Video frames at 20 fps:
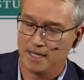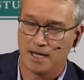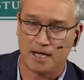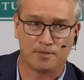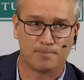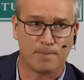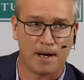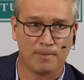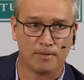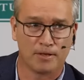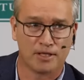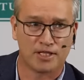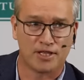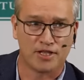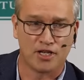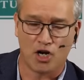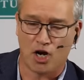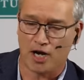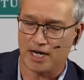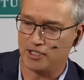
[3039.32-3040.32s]
was
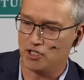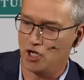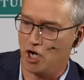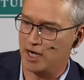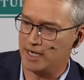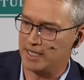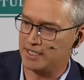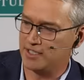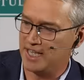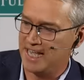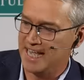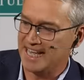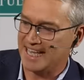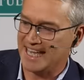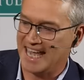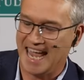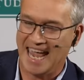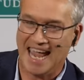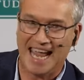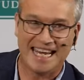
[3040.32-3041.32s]
published in the 1990s,
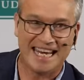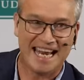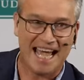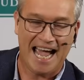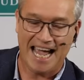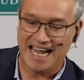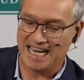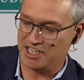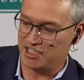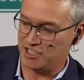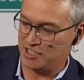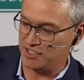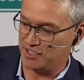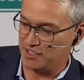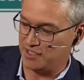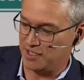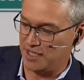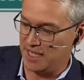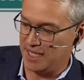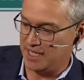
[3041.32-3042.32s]
Can
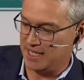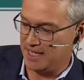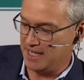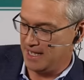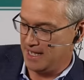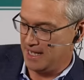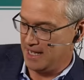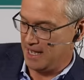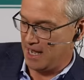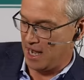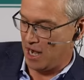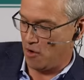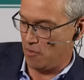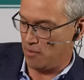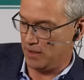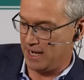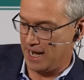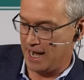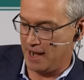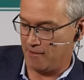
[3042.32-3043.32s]
Asians Think?
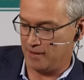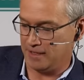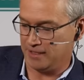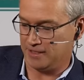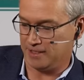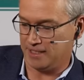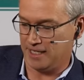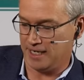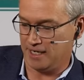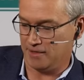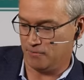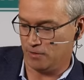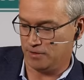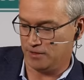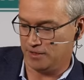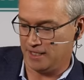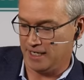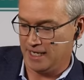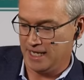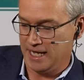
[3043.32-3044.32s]
Owen Harries said it
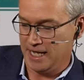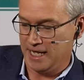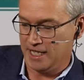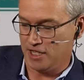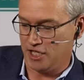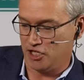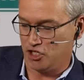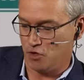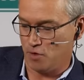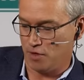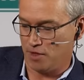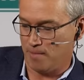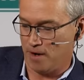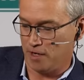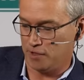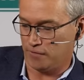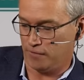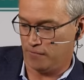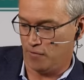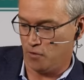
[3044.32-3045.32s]
was that you are the
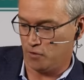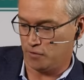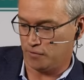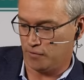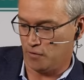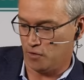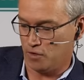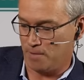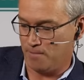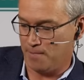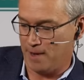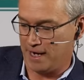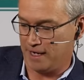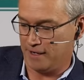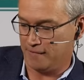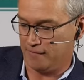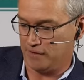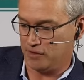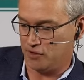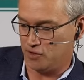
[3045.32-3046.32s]
most forceful,
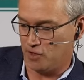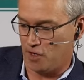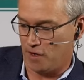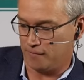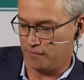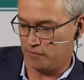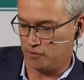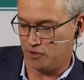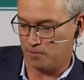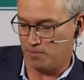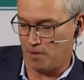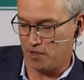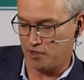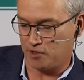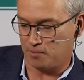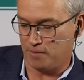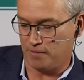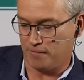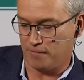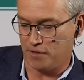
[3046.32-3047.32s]
combative, insightful
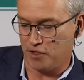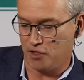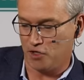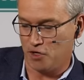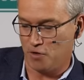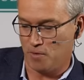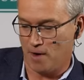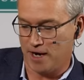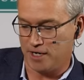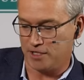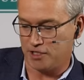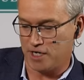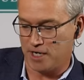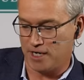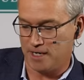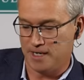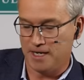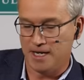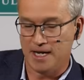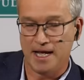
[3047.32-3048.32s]
spokesman for the new
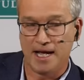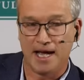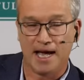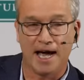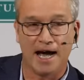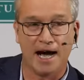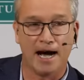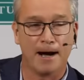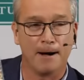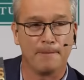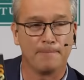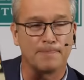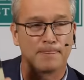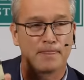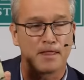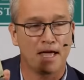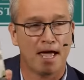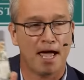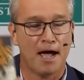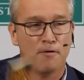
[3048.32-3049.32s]
Asia.
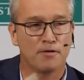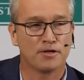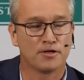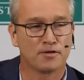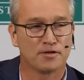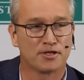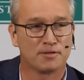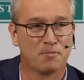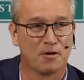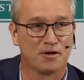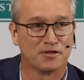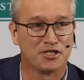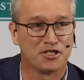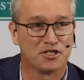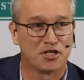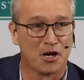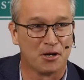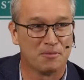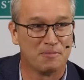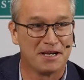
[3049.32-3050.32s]
How would you
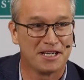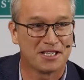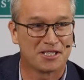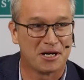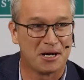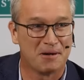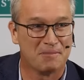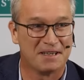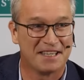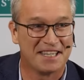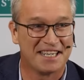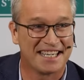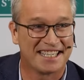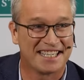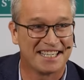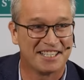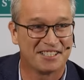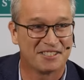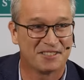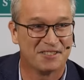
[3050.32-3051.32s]
respond to John Mearsheimer
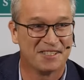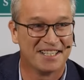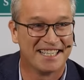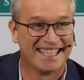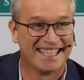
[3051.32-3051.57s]
there, Kishore?